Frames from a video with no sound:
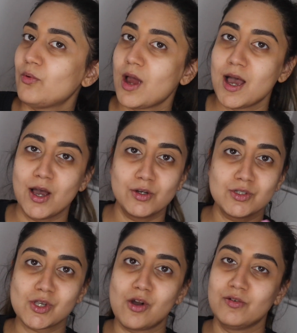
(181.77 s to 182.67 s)

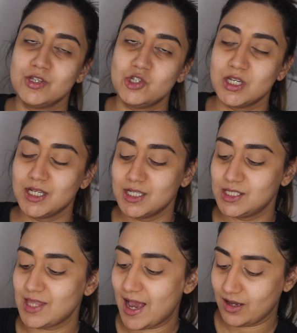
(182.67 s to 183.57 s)
browns,
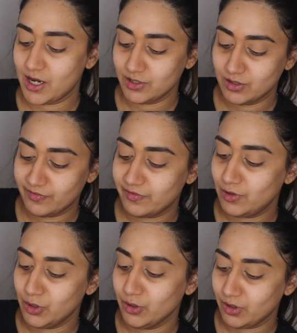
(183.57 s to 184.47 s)
oranges, that kind of
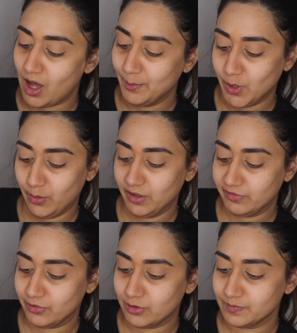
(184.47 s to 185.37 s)
look I'm going
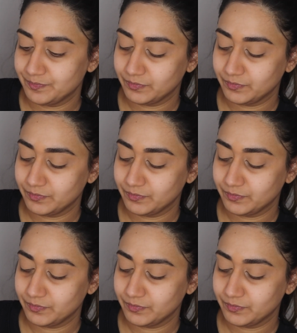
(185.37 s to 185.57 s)
for.